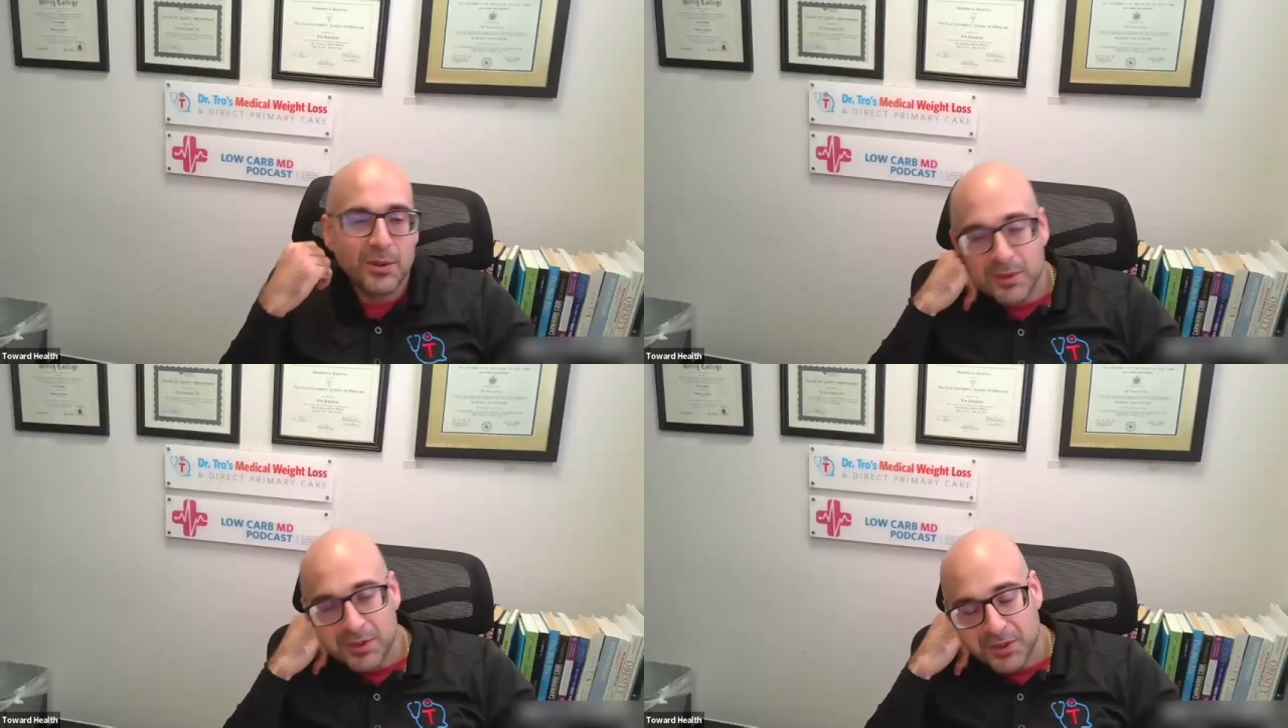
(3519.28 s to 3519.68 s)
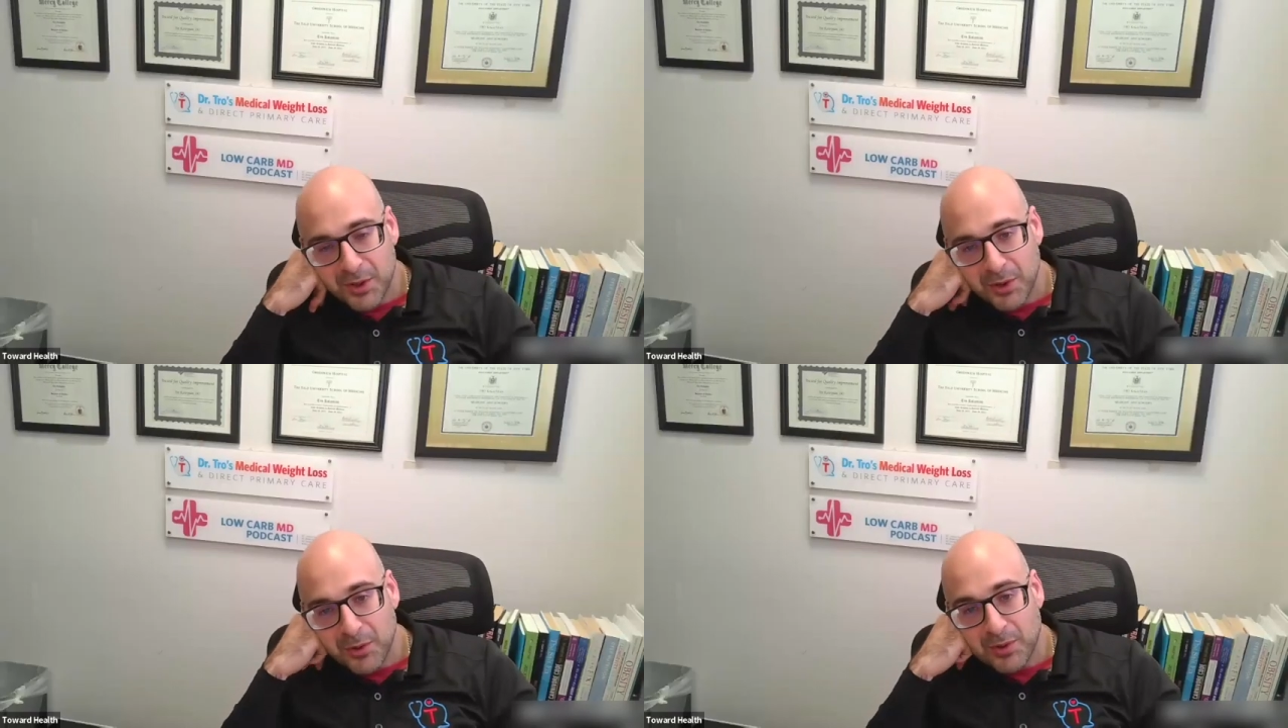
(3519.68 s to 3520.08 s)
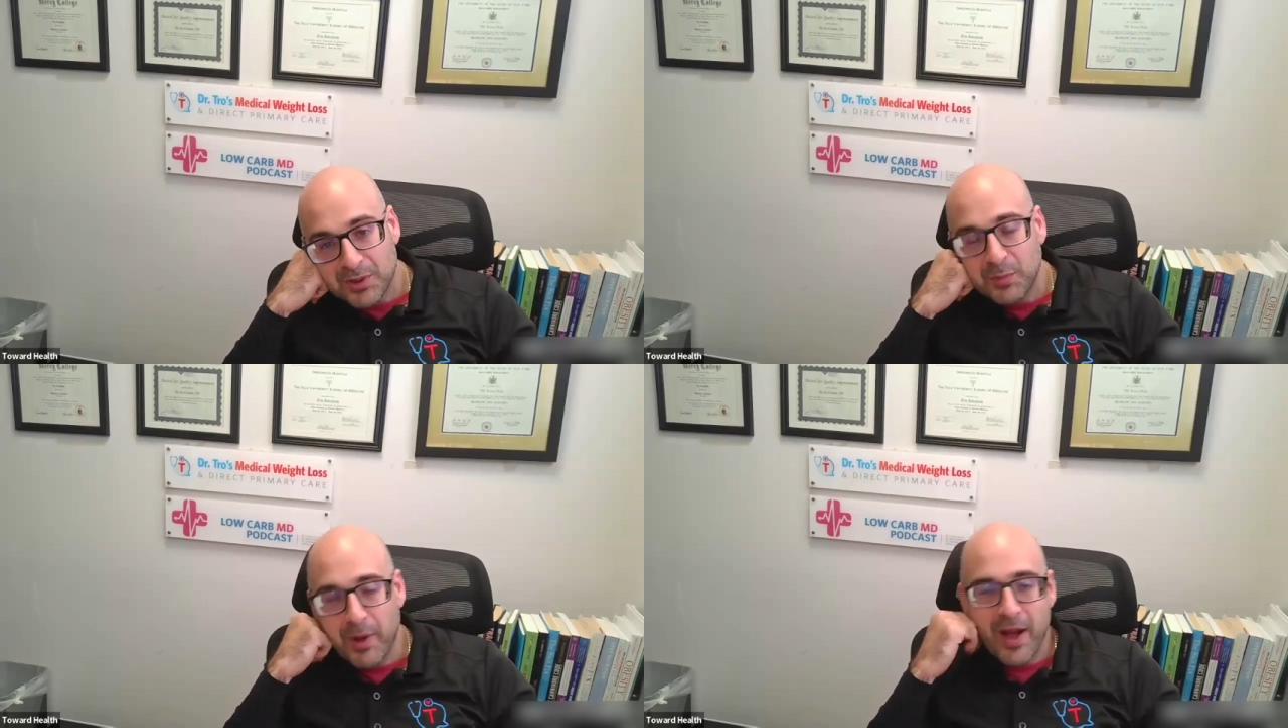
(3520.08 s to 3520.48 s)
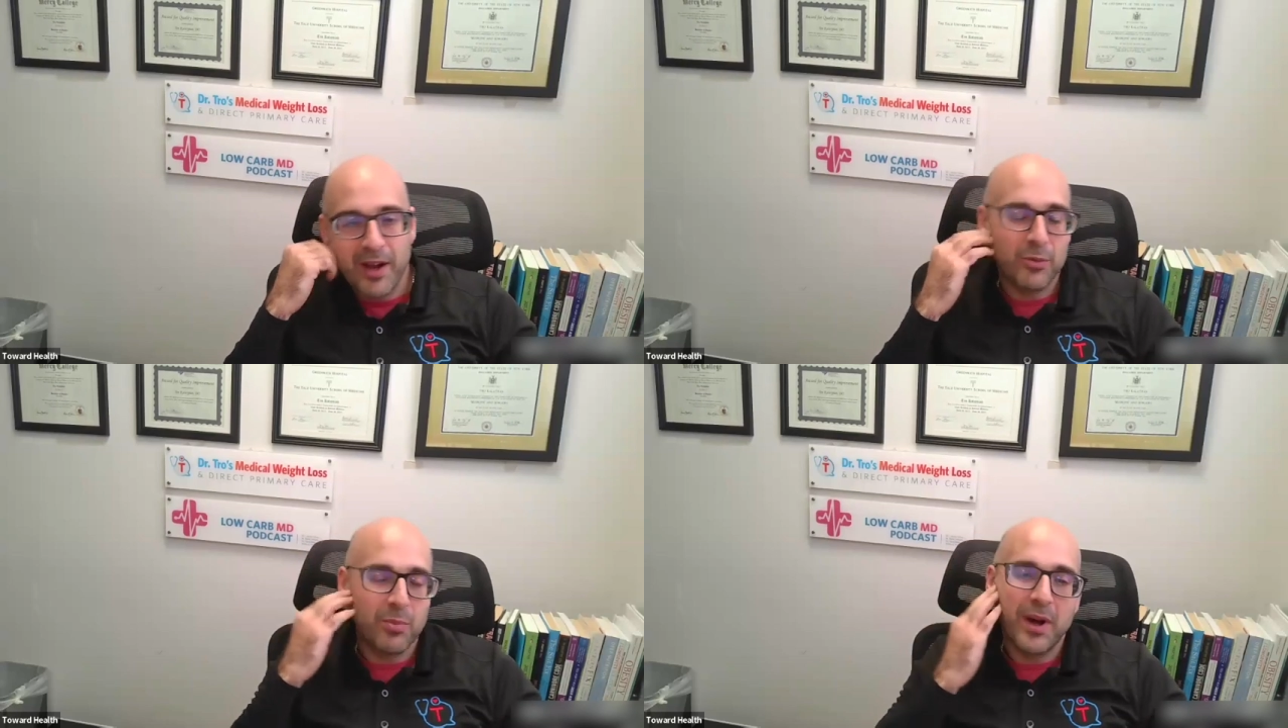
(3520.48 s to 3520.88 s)
so you were
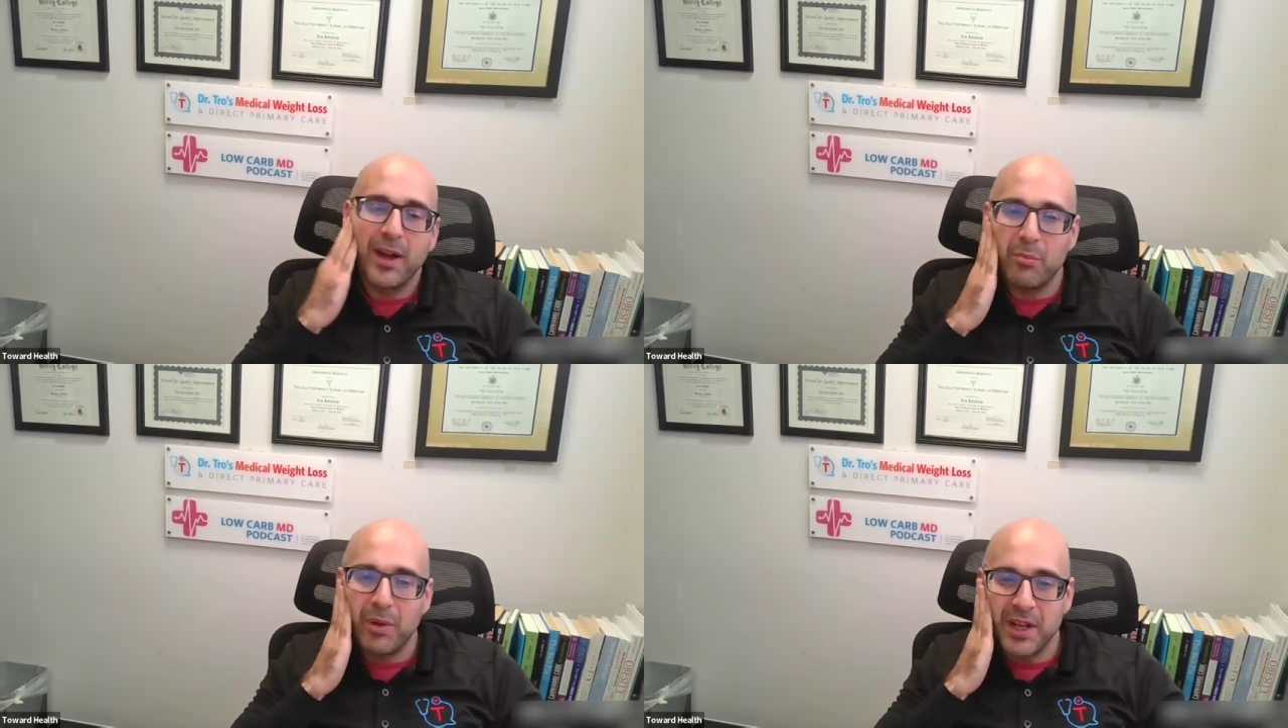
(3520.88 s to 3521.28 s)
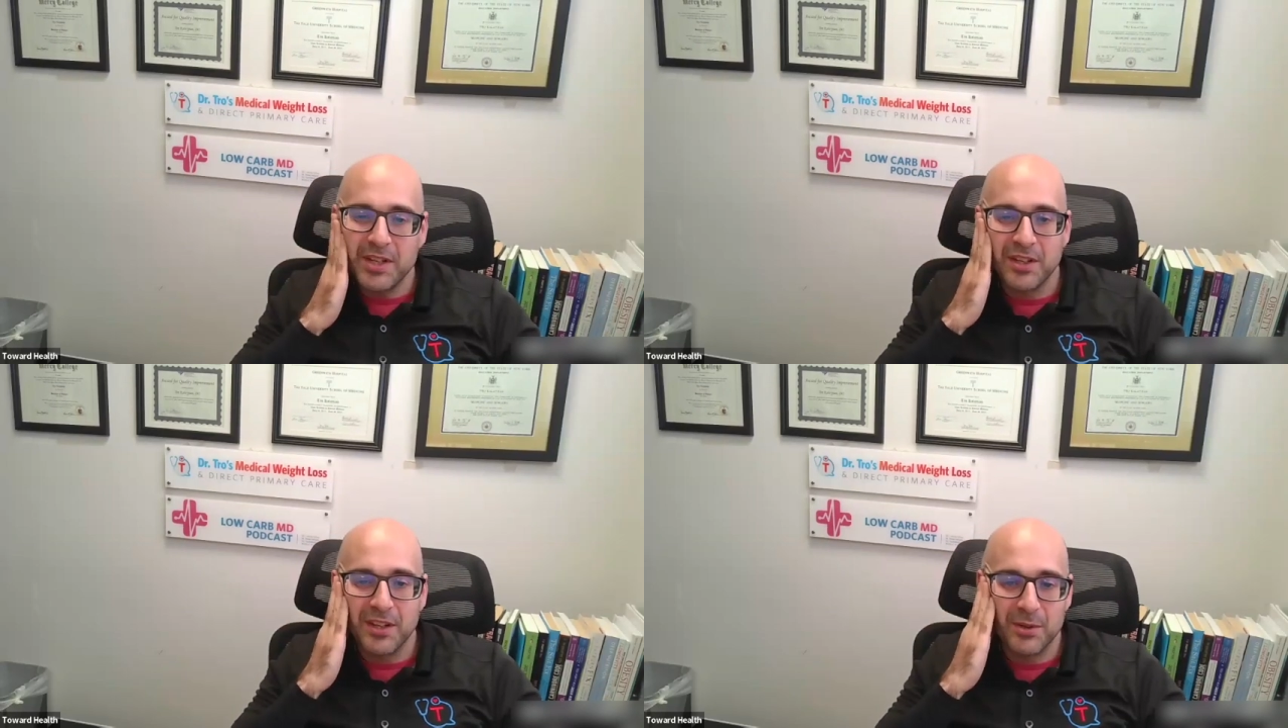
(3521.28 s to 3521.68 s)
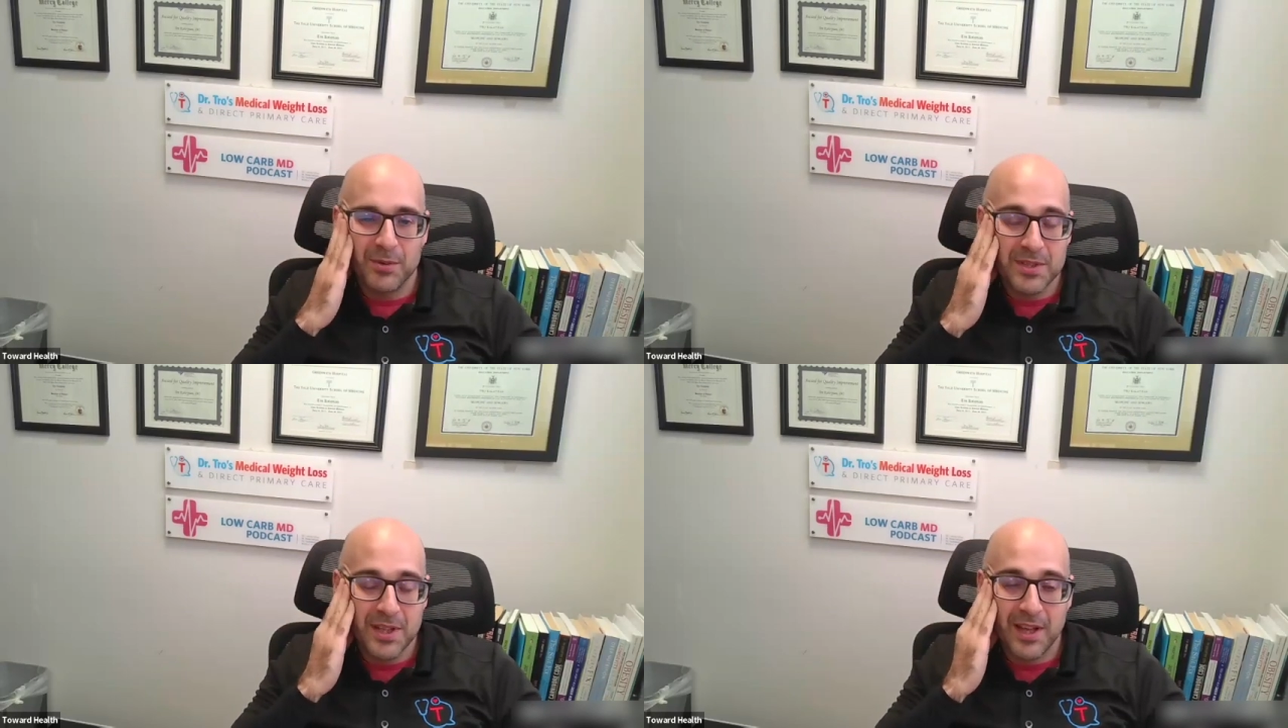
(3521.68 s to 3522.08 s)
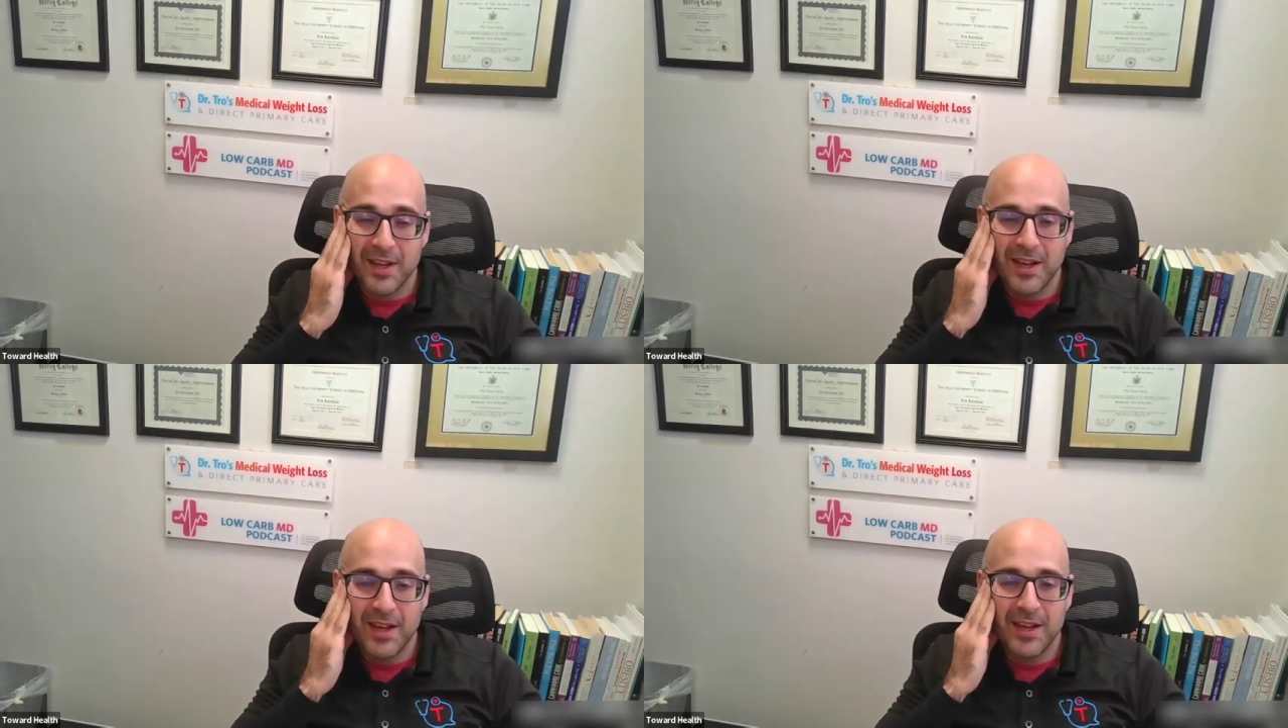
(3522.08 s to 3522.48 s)
inspired by a patient who was
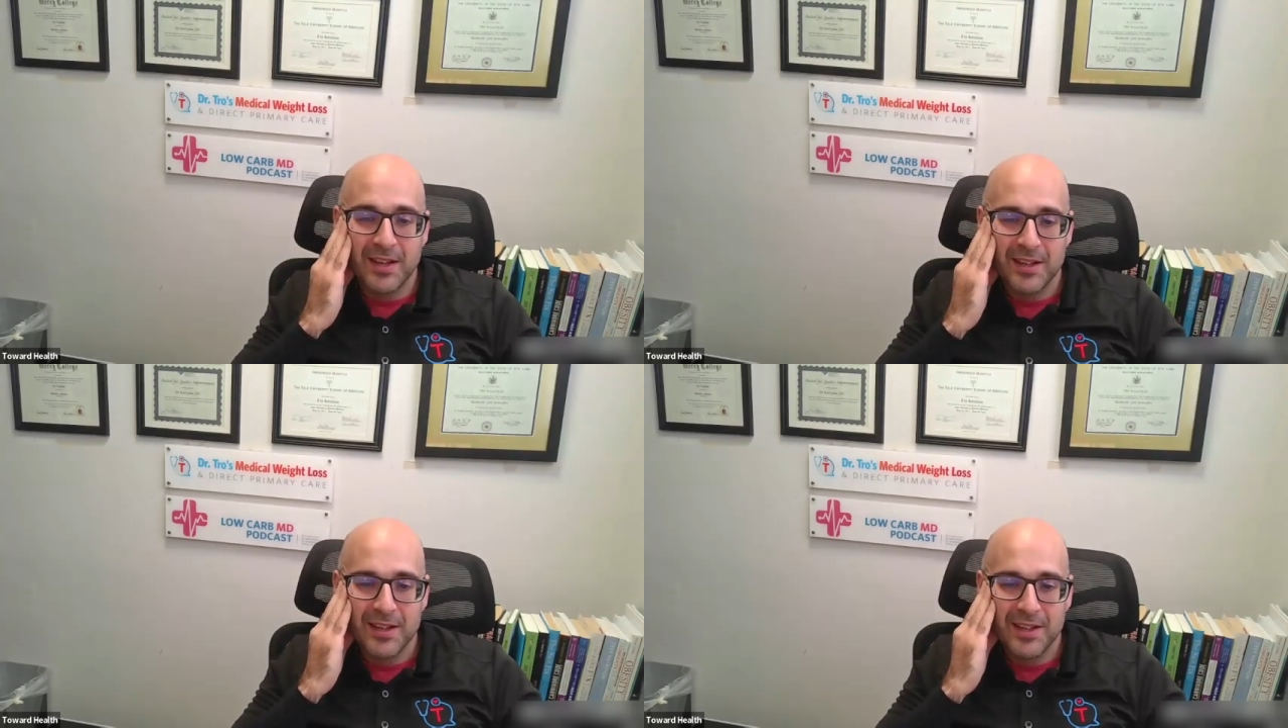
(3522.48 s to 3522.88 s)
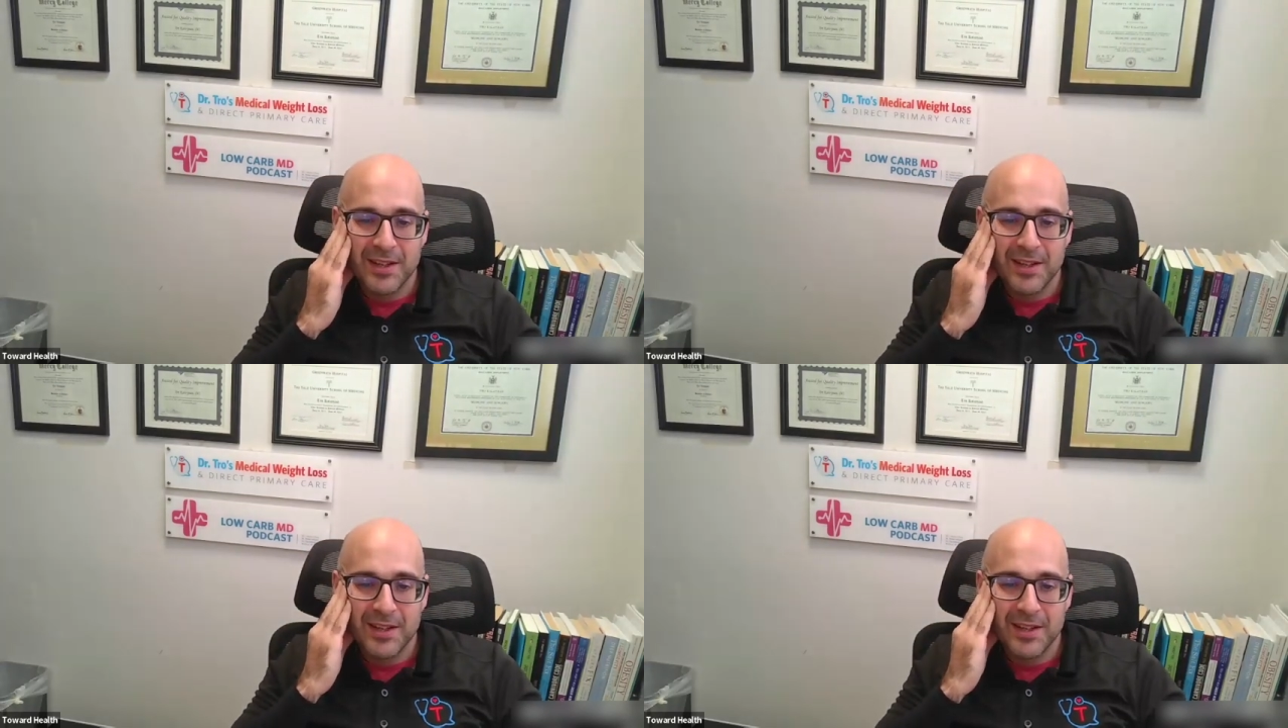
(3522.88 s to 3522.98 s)
like, hey,